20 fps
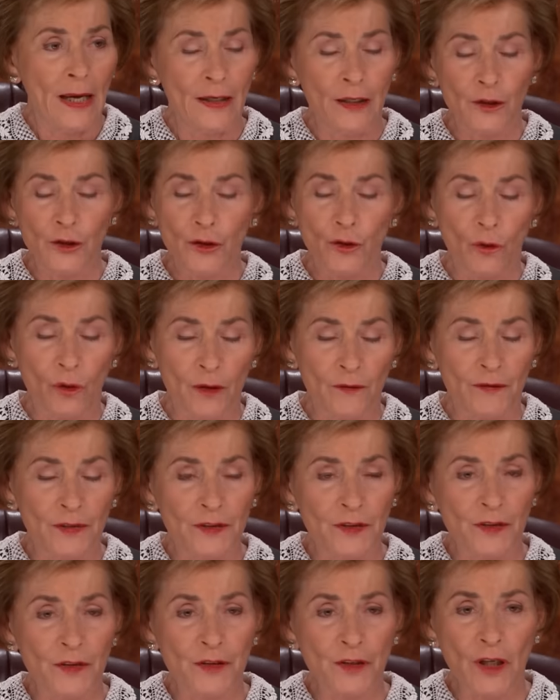any sort of a
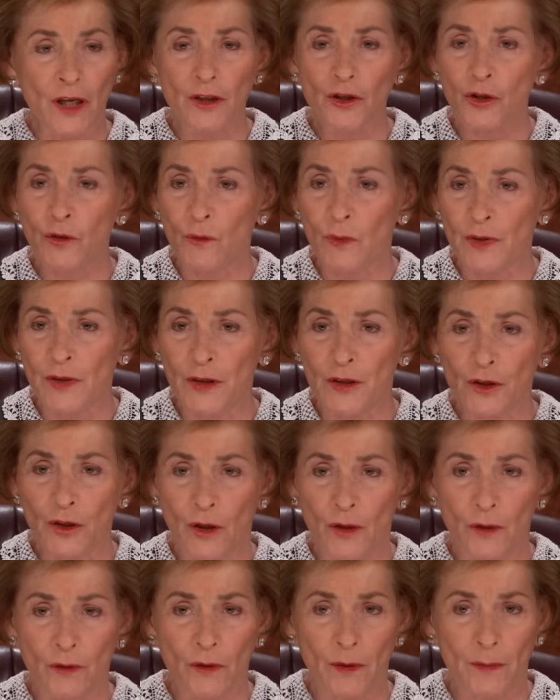discussion with each
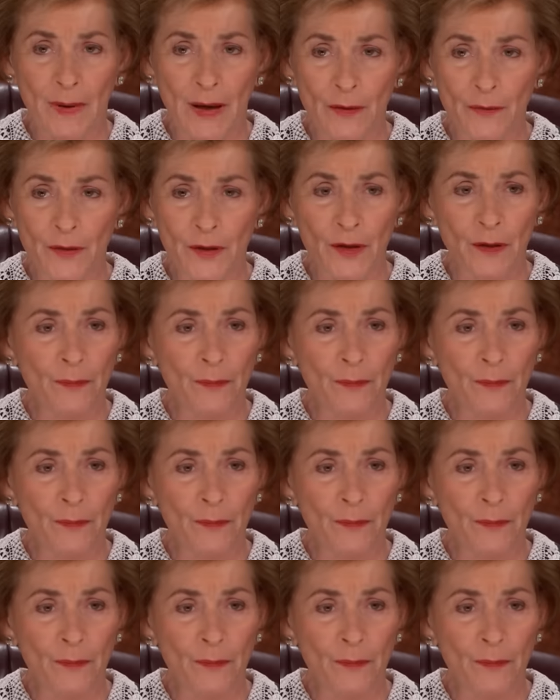other about the